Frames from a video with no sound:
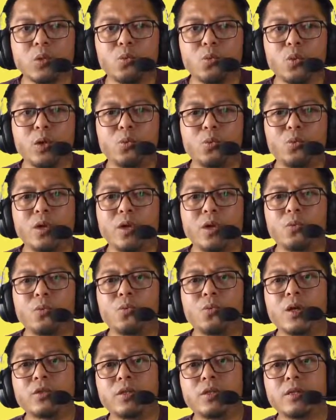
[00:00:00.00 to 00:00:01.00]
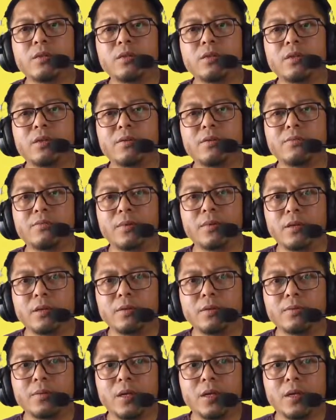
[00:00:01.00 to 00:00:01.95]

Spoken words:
When we are watching TV,